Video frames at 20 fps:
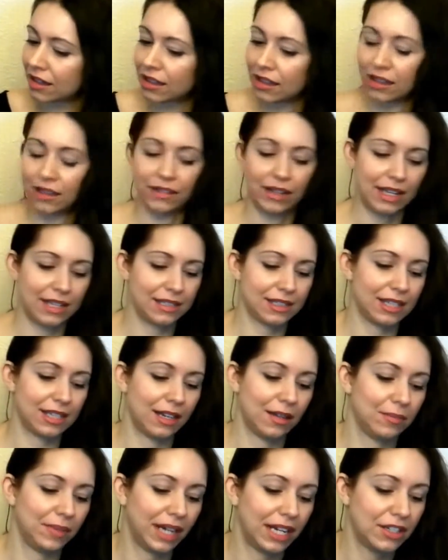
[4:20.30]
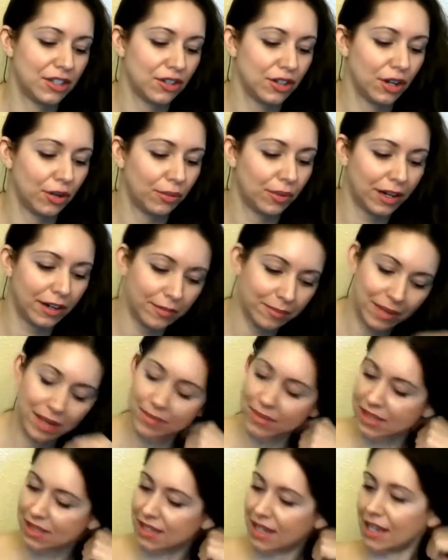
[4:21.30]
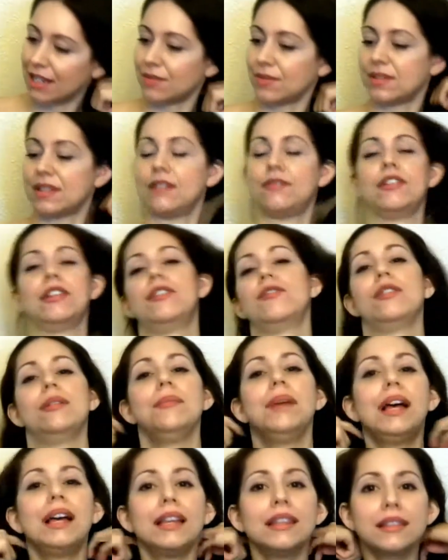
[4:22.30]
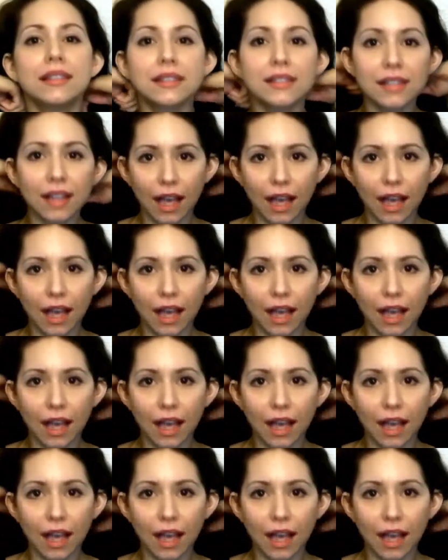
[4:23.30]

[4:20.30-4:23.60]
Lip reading: all right. But I do know one of my mistakes was every 3 months,